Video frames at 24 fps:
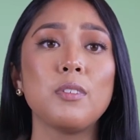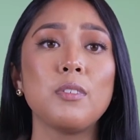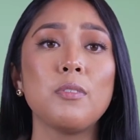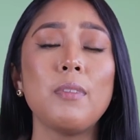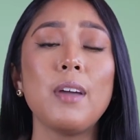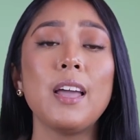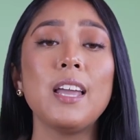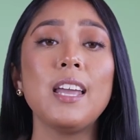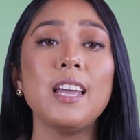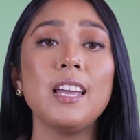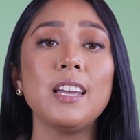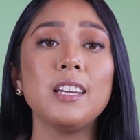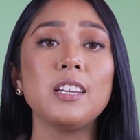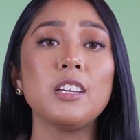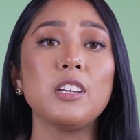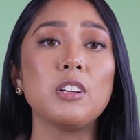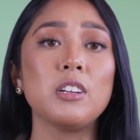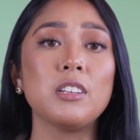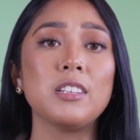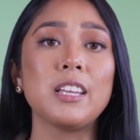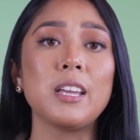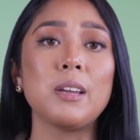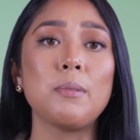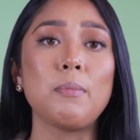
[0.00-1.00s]
making it
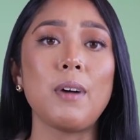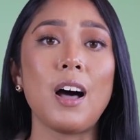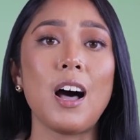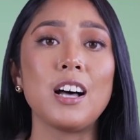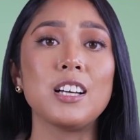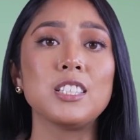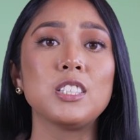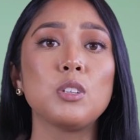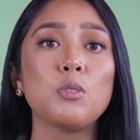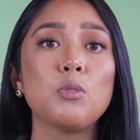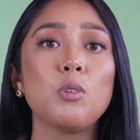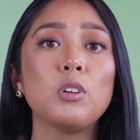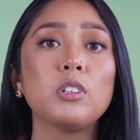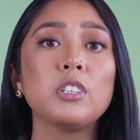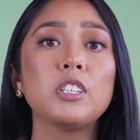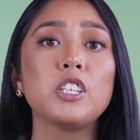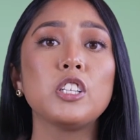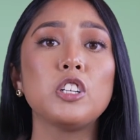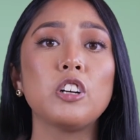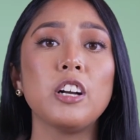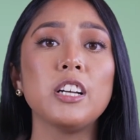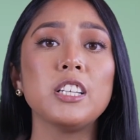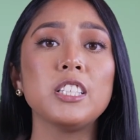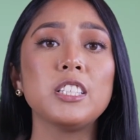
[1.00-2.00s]
nearly impossible to
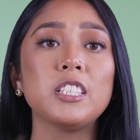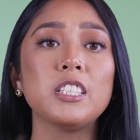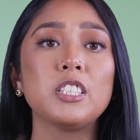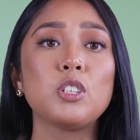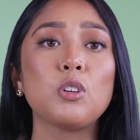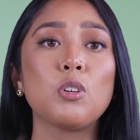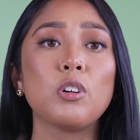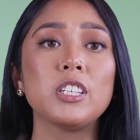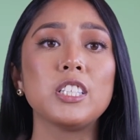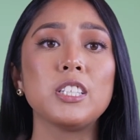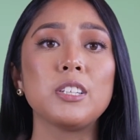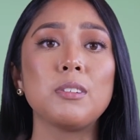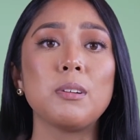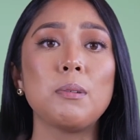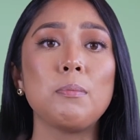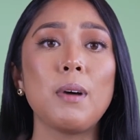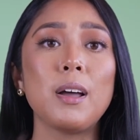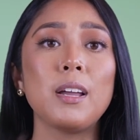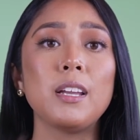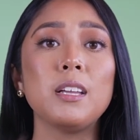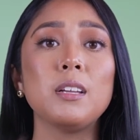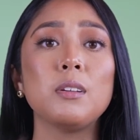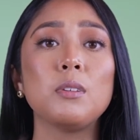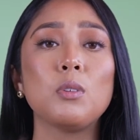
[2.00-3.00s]
trace the source of the
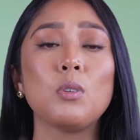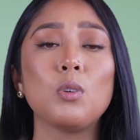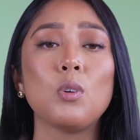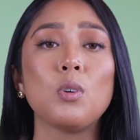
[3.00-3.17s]
money.